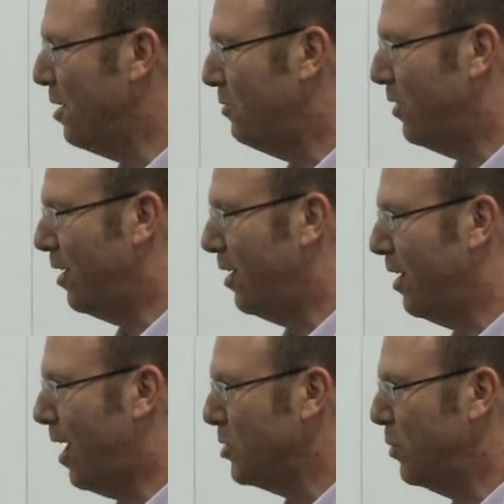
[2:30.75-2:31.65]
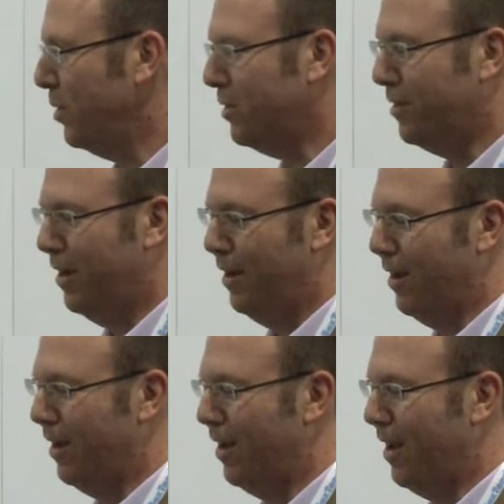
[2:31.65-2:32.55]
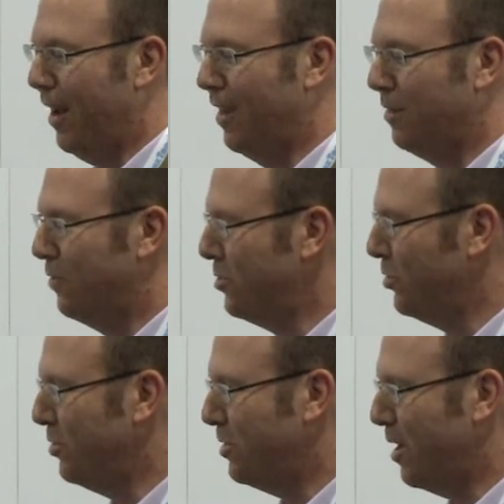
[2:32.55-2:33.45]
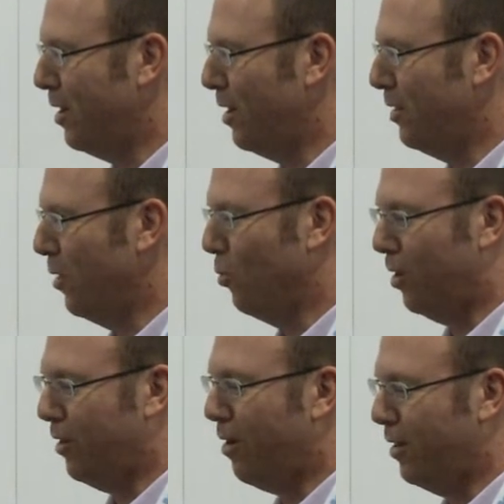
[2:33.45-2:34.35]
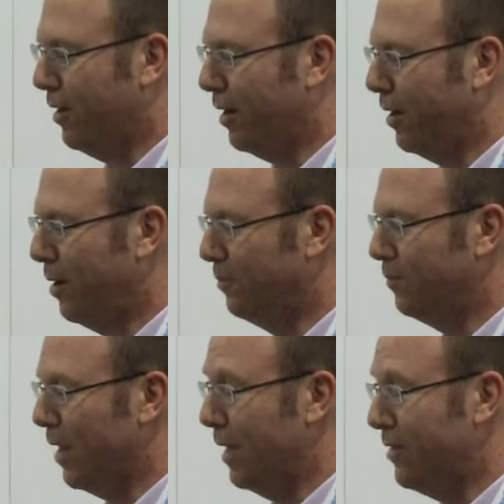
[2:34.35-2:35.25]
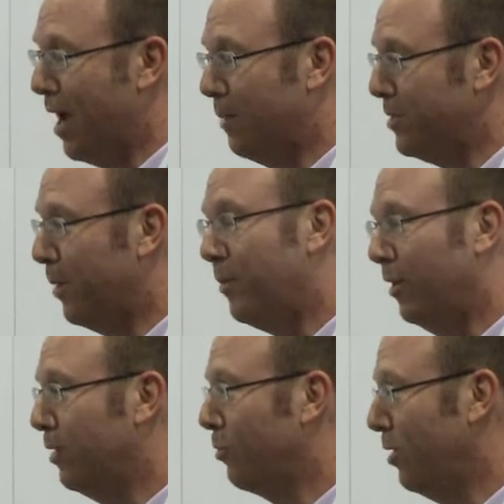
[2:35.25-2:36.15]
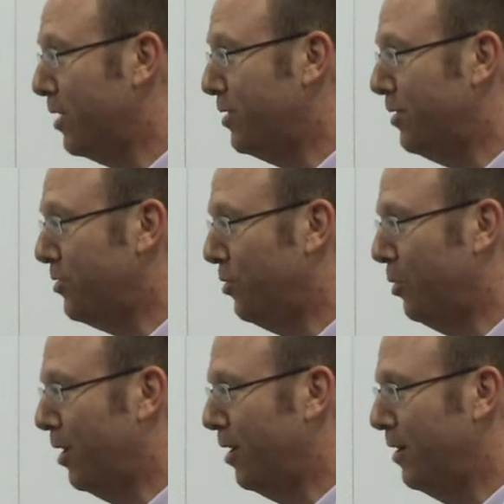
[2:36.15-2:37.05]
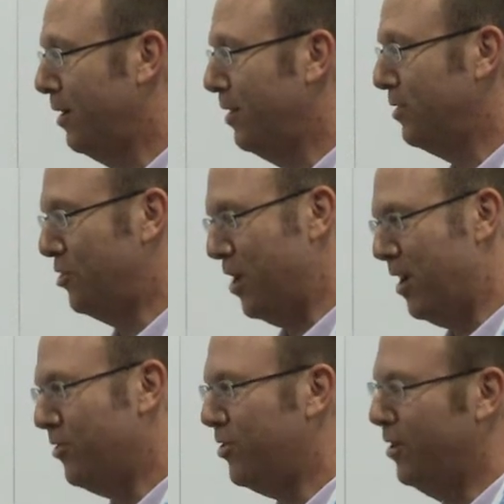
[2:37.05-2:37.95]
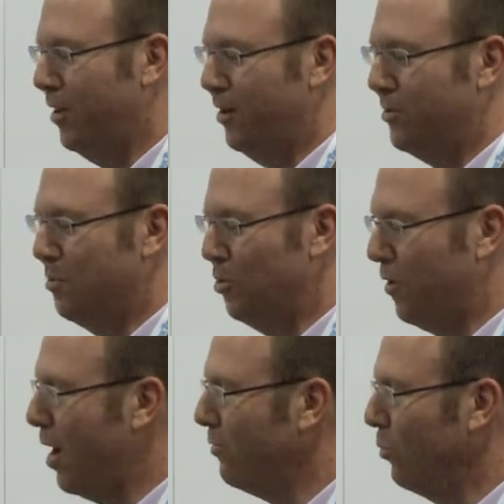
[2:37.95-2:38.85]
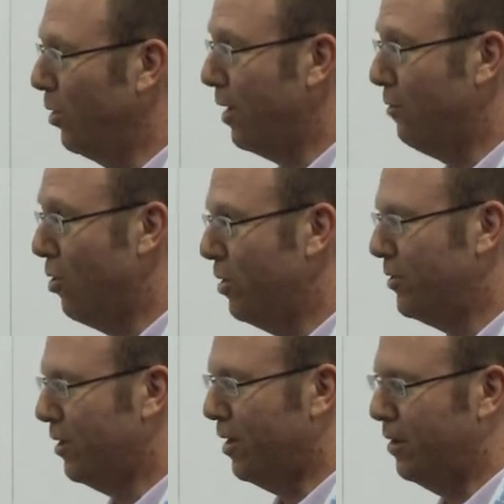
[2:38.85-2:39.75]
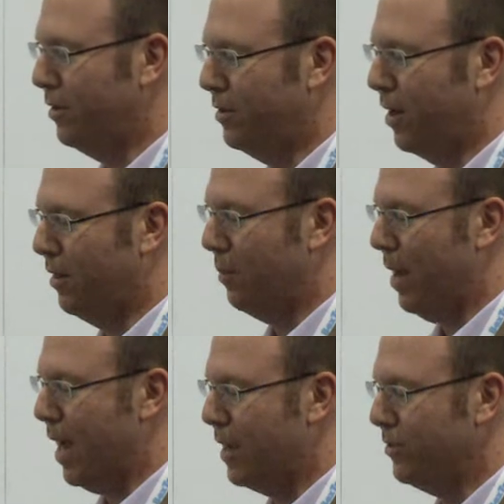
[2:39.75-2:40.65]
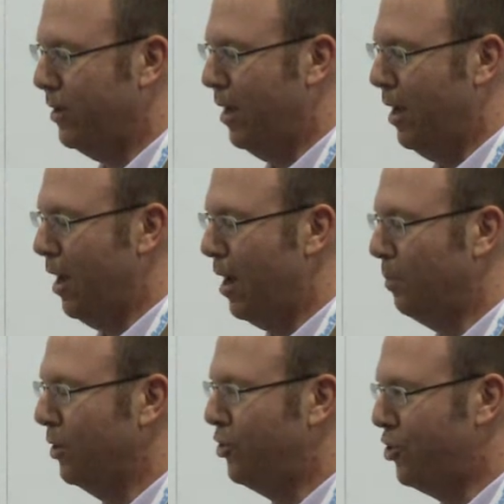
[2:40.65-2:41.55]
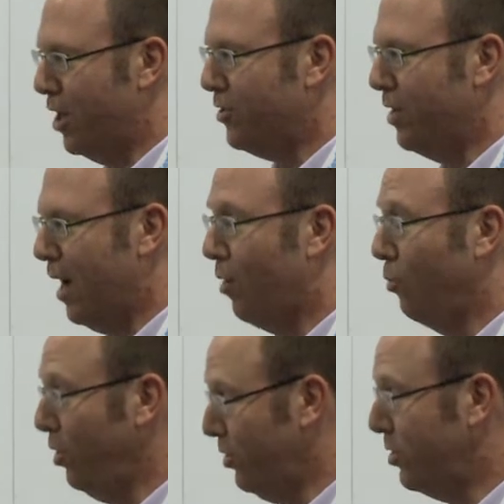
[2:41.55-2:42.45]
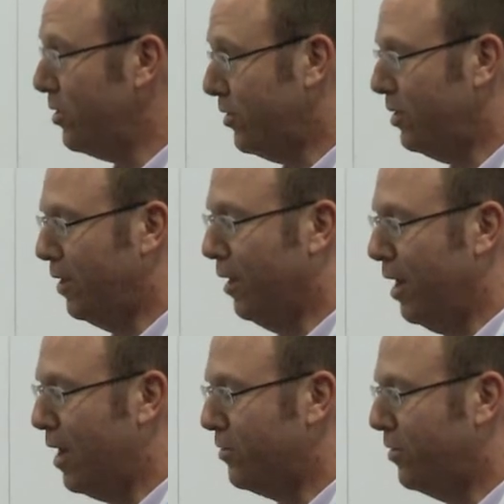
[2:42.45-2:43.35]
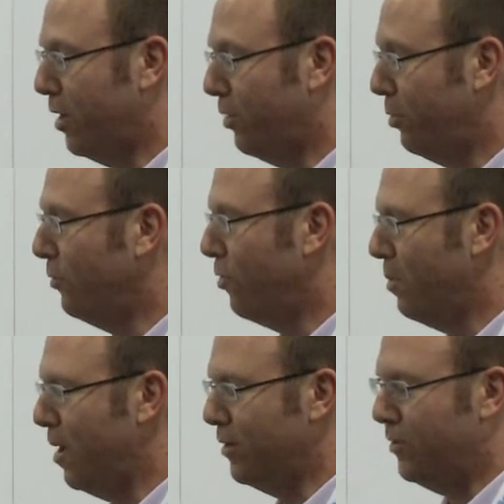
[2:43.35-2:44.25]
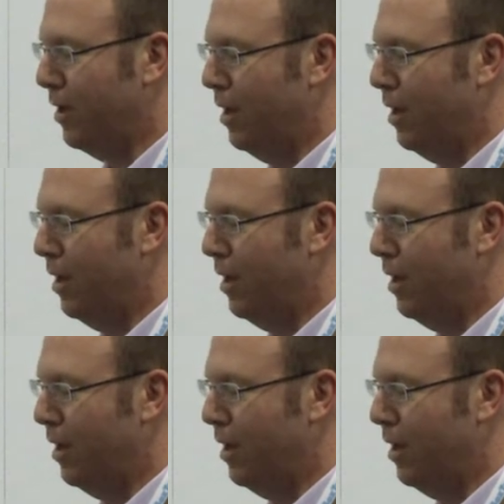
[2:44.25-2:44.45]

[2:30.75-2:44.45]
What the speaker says: love hospitals and the physicians that work there. I think at times they might be a little reluctant to change, to move on from what they've always done in the past. But just now, really just in the last 3 or 4 months,